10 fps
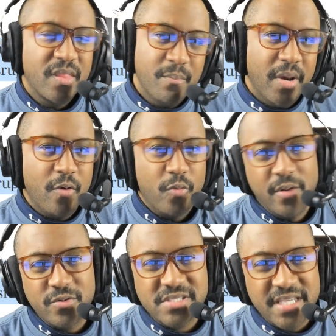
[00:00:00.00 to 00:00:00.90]
but we
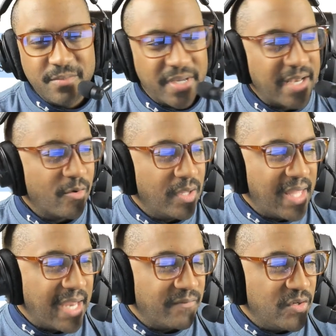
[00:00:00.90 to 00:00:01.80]
will see. But I know a
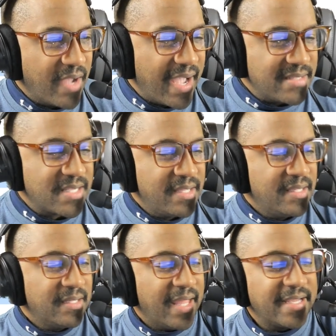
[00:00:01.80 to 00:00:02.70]
lot of you guys
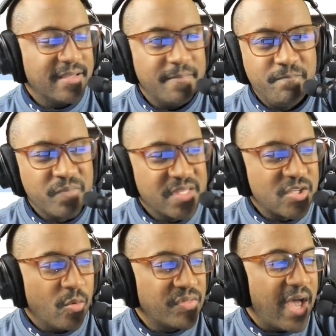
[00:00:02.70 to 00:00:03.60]
like him.
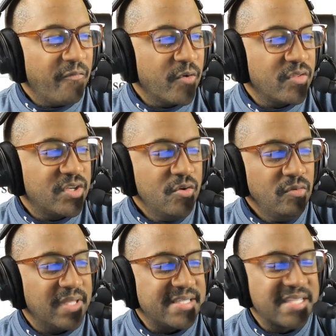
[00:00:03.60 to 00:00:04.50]
So without further ado,
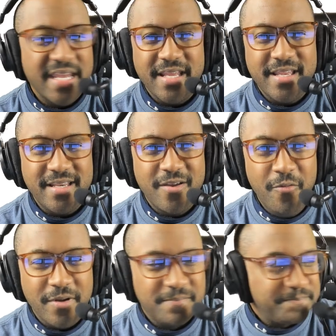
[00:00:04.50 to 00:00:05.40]
let's get it going.